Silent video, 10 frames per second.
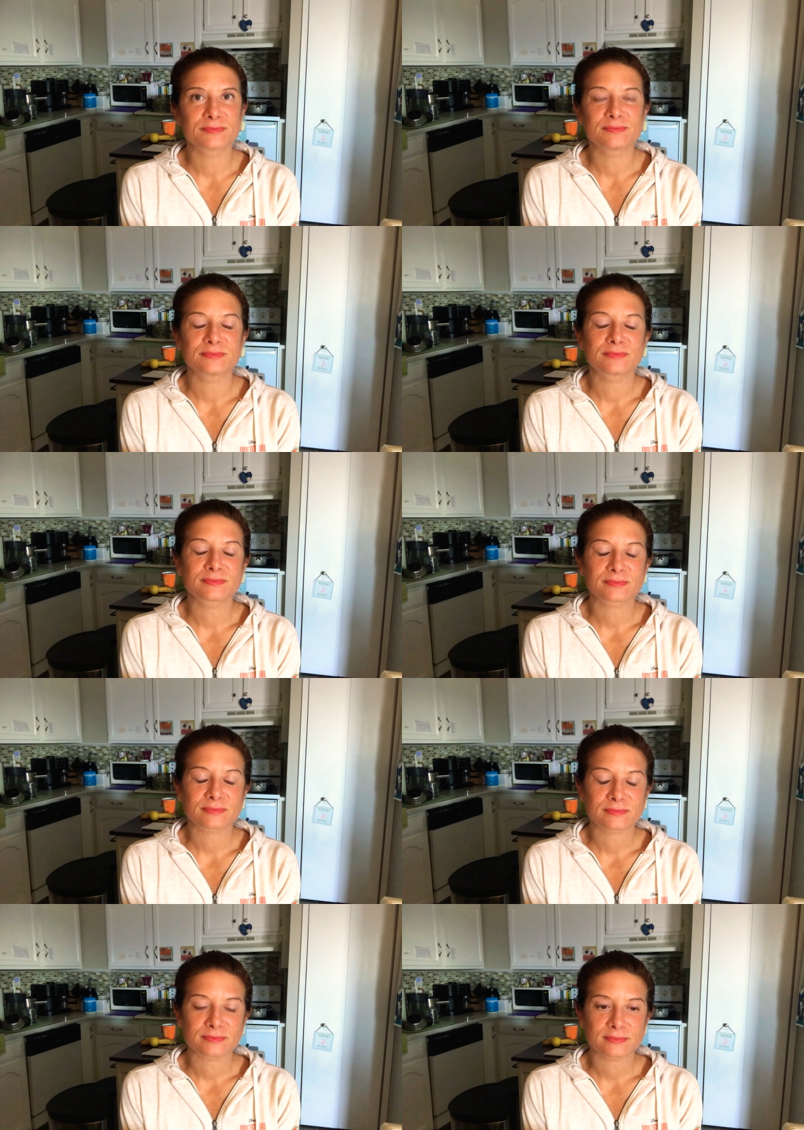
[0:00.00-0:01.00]

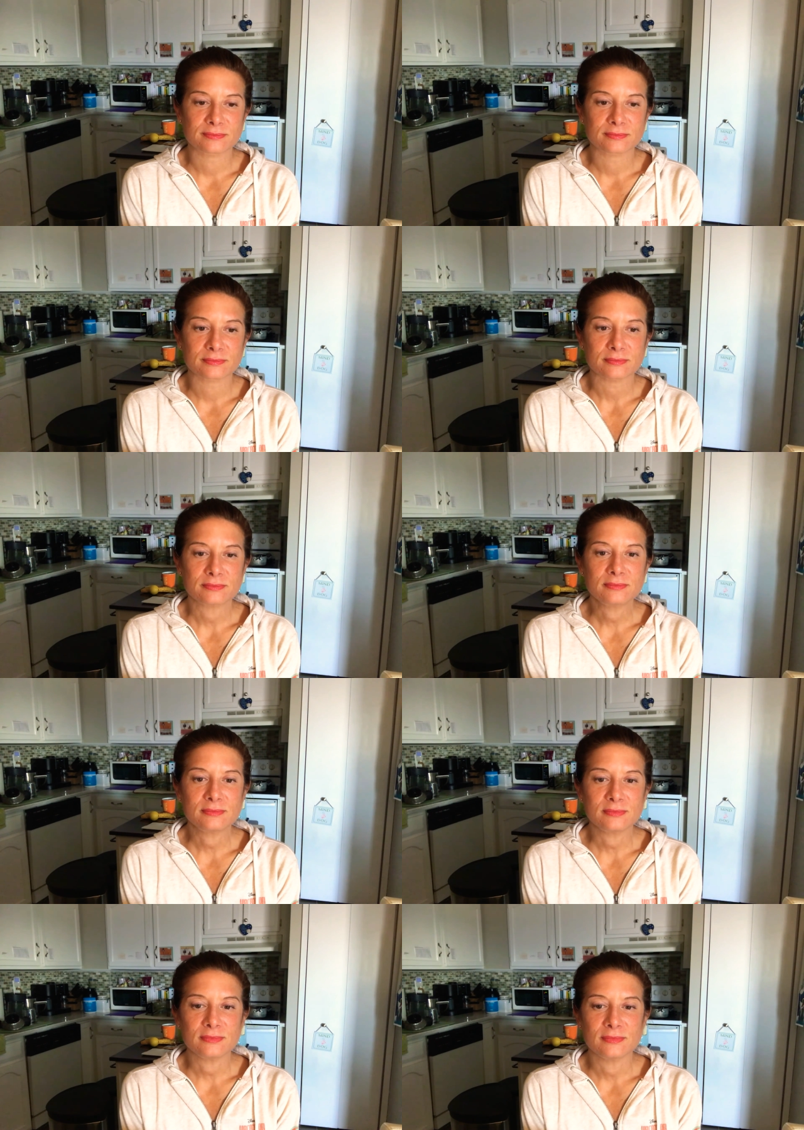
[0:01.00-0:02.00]

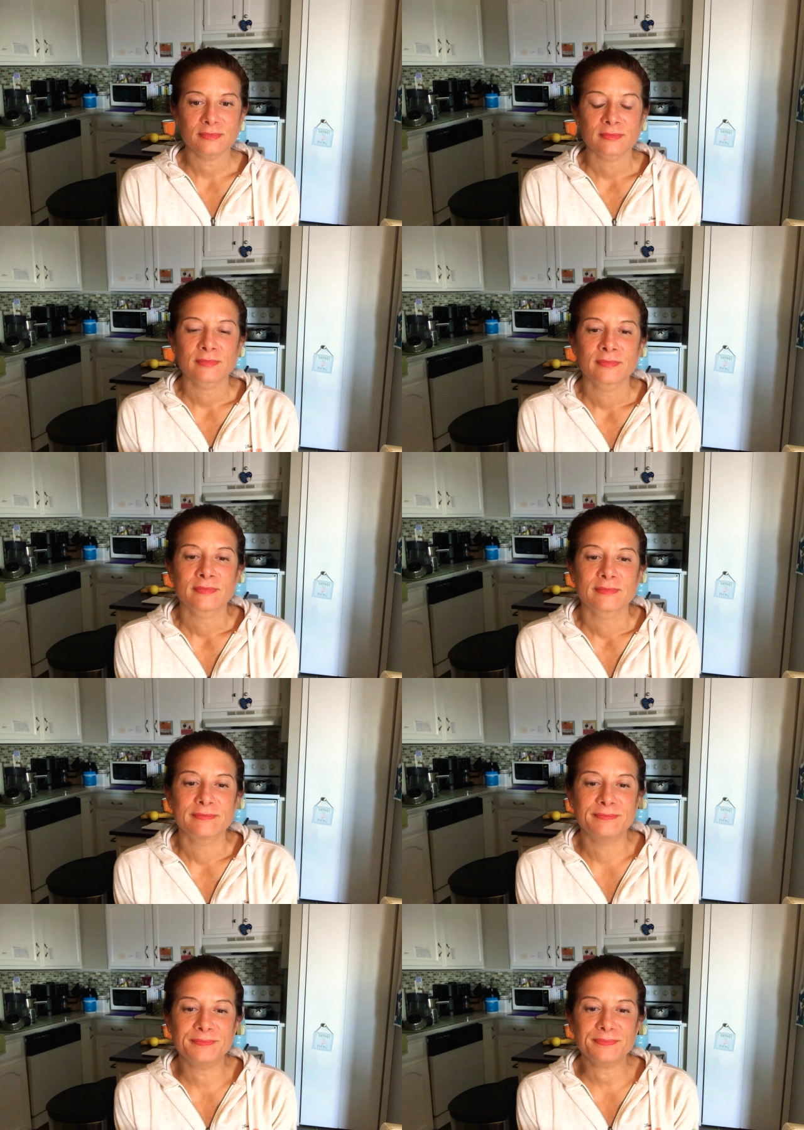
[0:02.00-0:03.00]

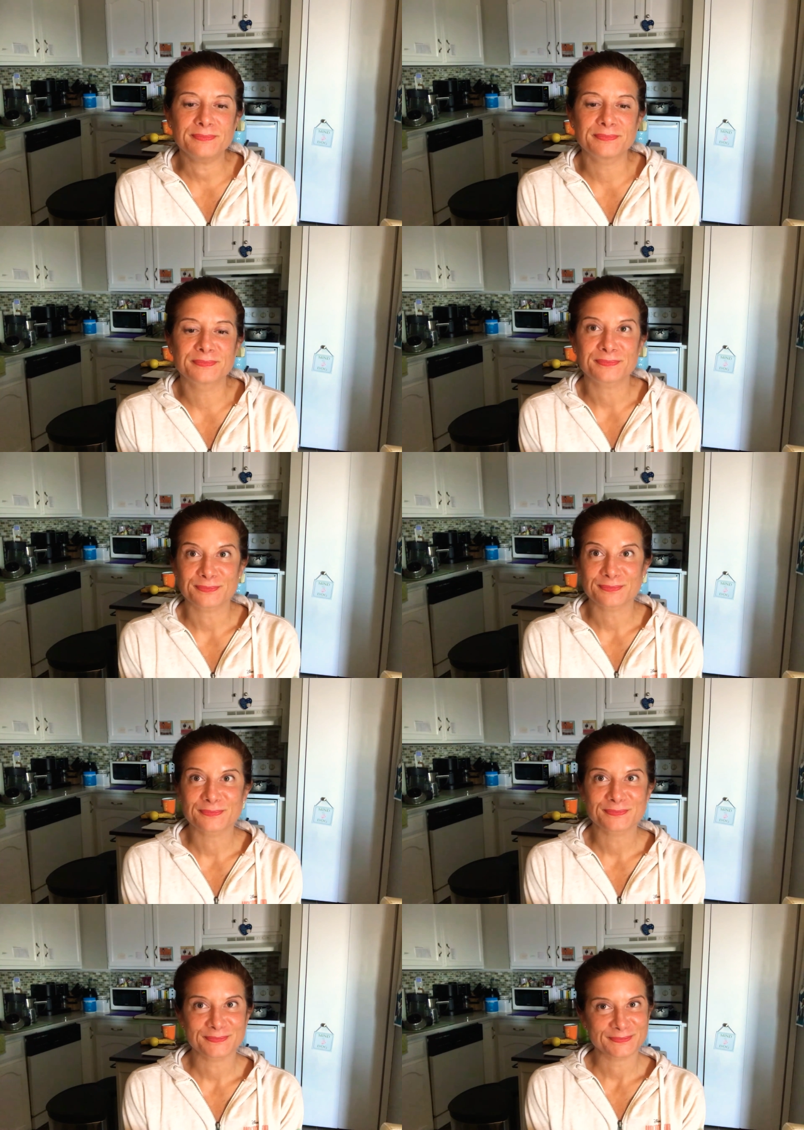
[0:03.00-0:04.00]

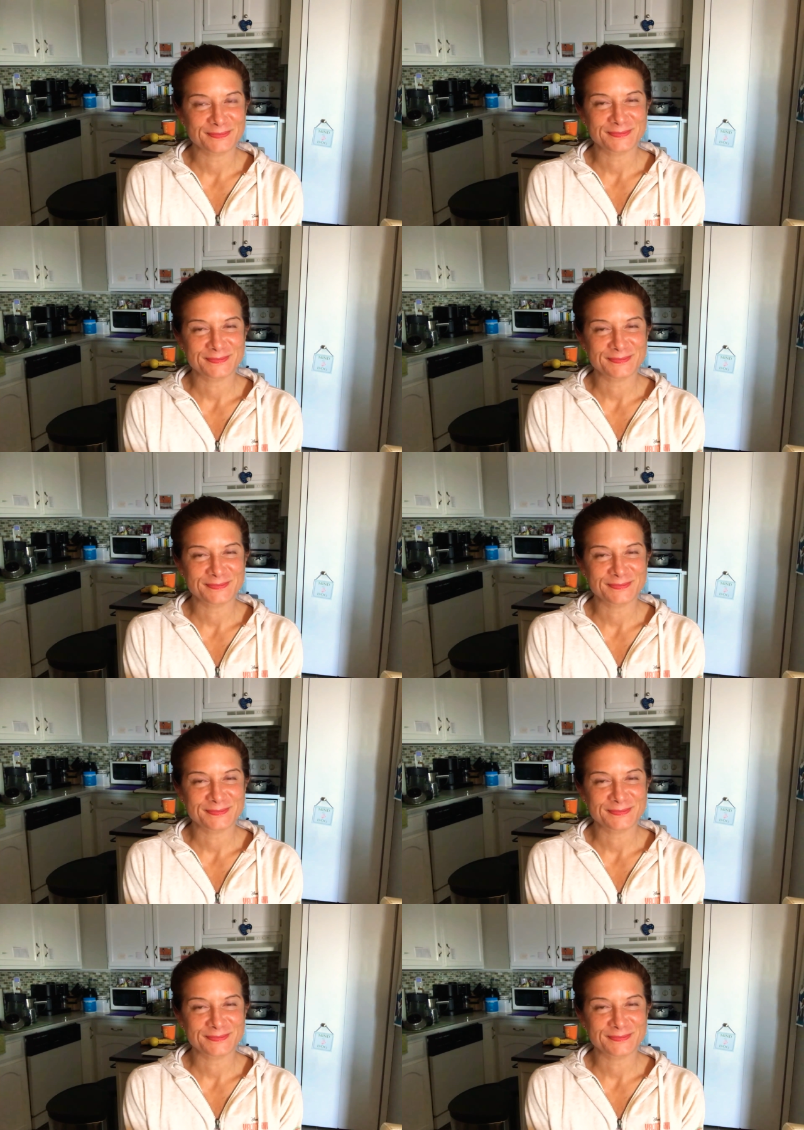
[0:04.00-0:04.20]
Nothing is said.